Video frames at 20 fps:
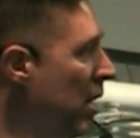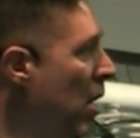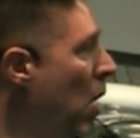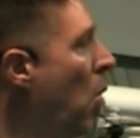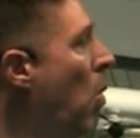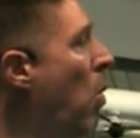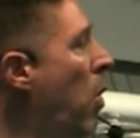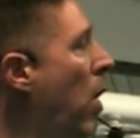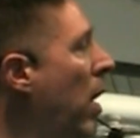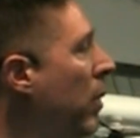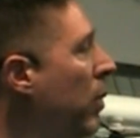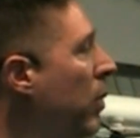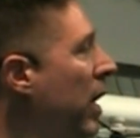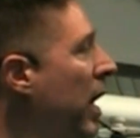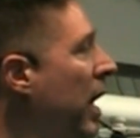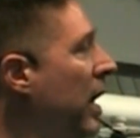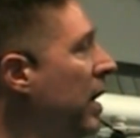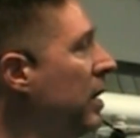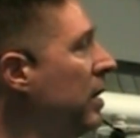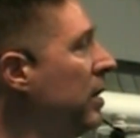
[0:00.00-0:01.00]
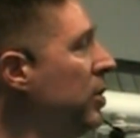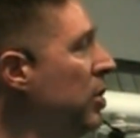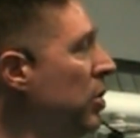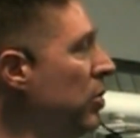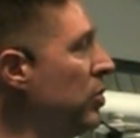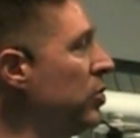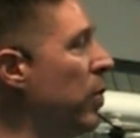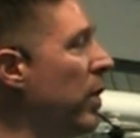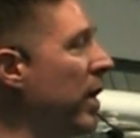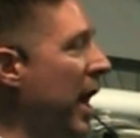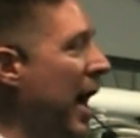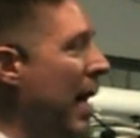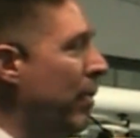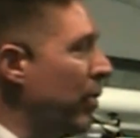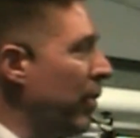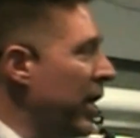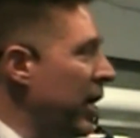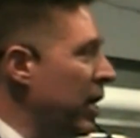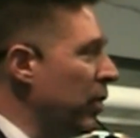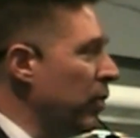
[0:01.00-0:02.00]
What would I use? What
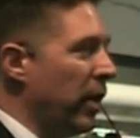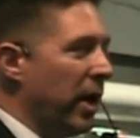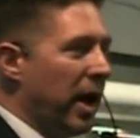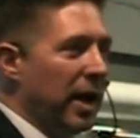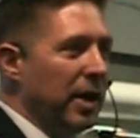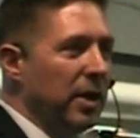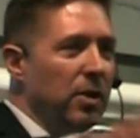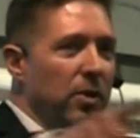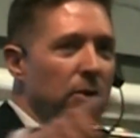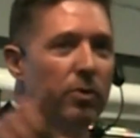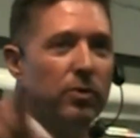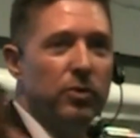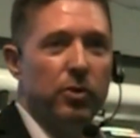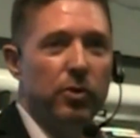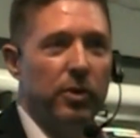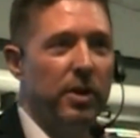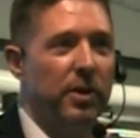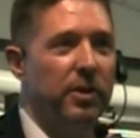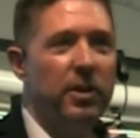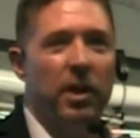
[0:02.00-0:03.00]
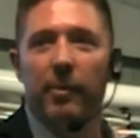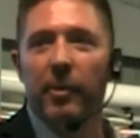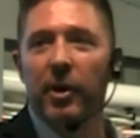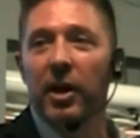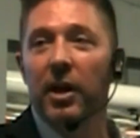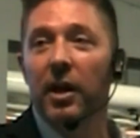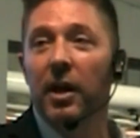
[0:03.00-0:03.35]
operator would I use? Who can tell me?